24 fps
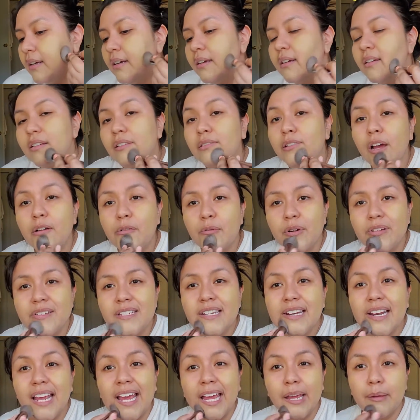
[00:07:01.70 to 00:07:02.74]
So I
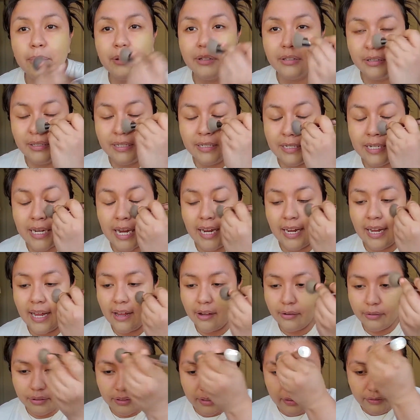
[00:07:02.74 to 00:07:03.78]
wasn't able to check
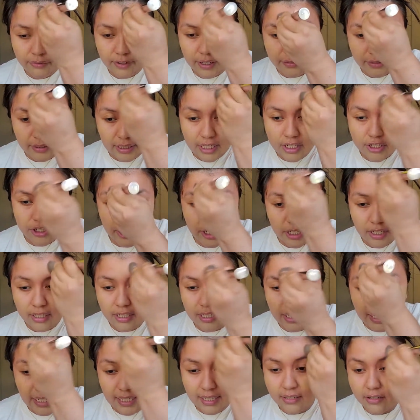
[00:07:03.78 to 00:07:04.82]
out the foundation
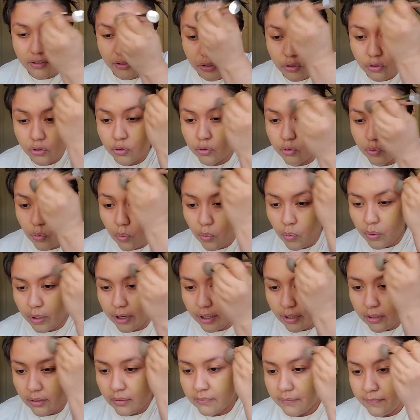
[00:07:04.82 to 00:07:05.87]
in
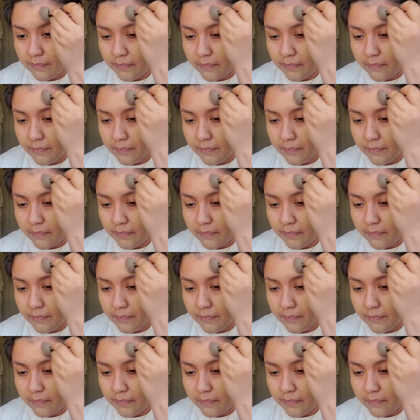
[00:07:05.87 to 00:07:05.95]
store.